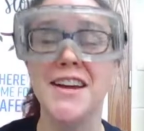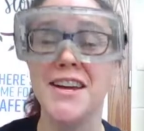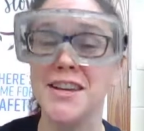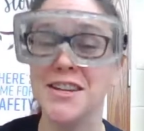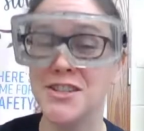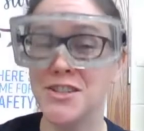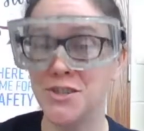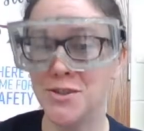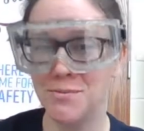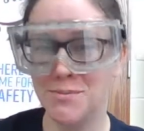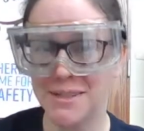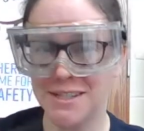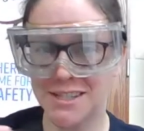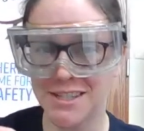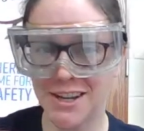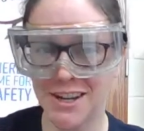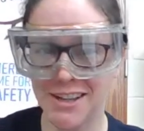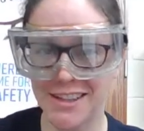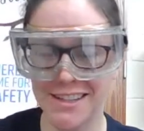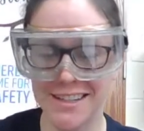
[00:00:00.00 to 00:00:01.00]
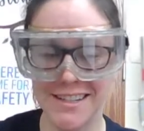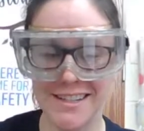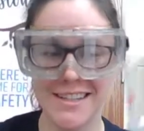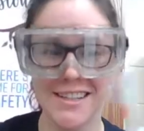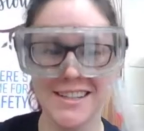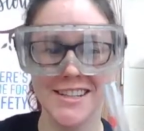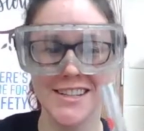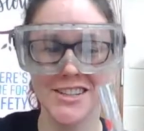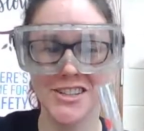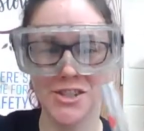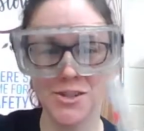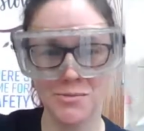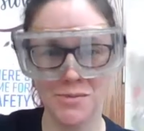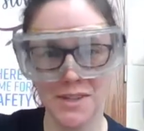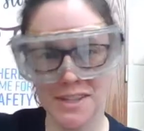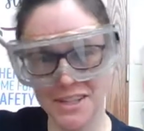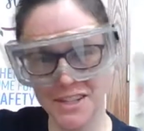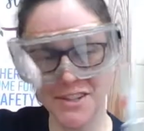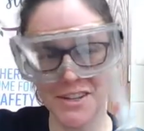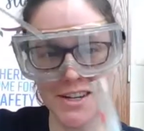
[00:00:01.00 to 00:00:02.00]
It should be solid. It should be
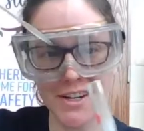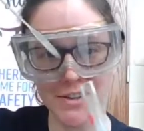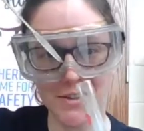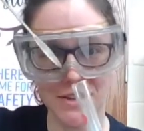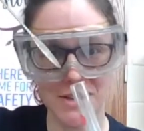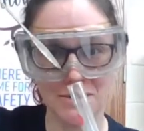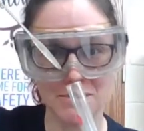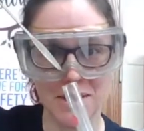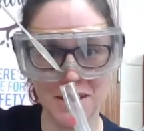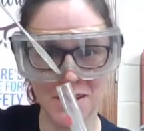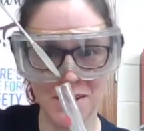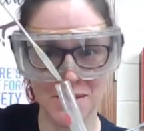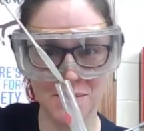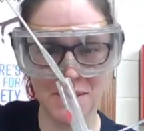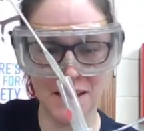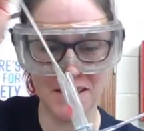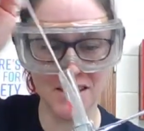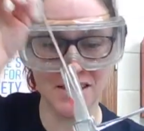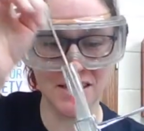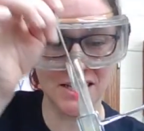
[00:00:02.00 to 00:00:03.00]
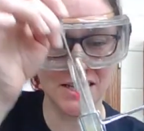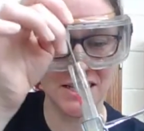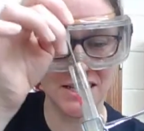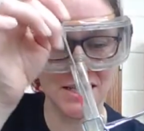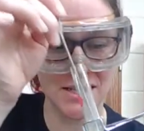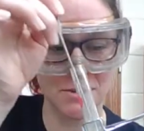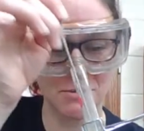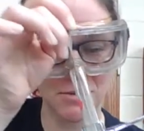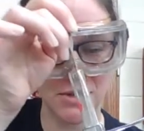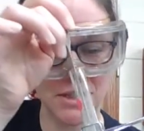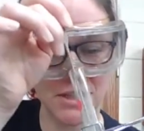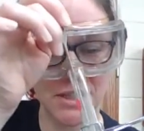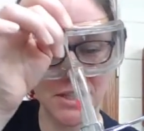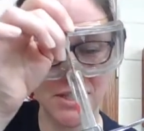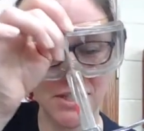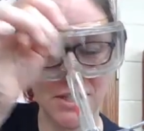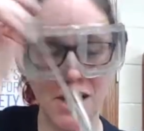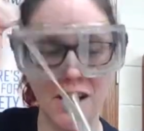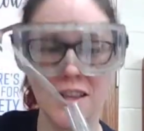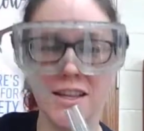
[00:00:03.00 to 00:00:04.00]
that you hit it with the micro spatula and it's completely
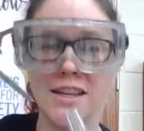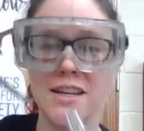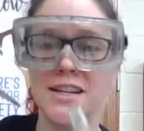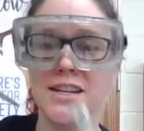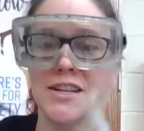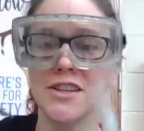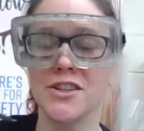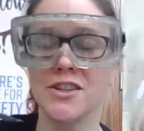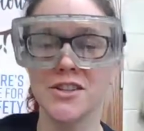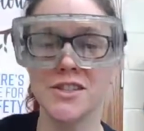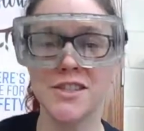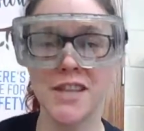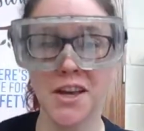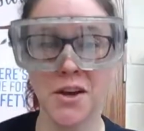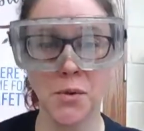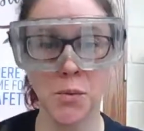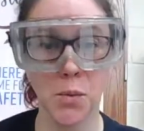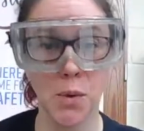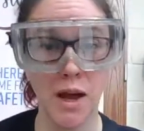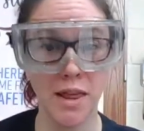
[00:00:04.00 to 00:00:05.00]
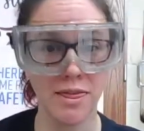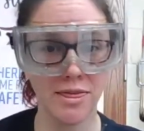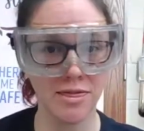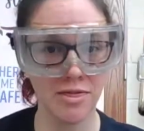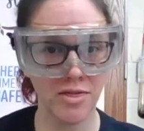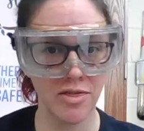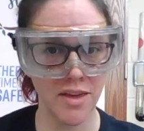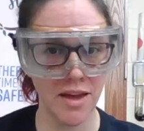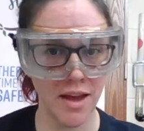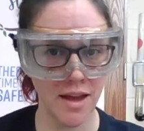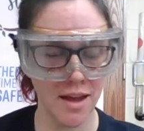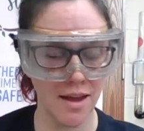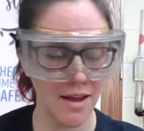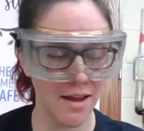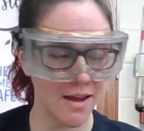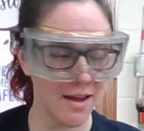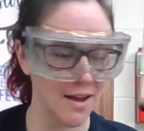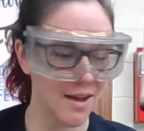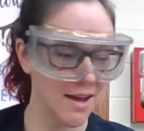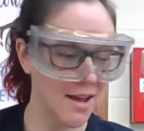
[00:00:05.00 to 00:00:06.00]
solid. It looks like one
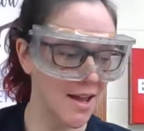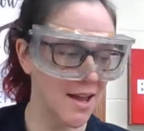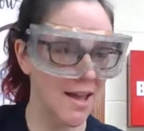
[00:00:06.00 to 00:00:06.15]
thing,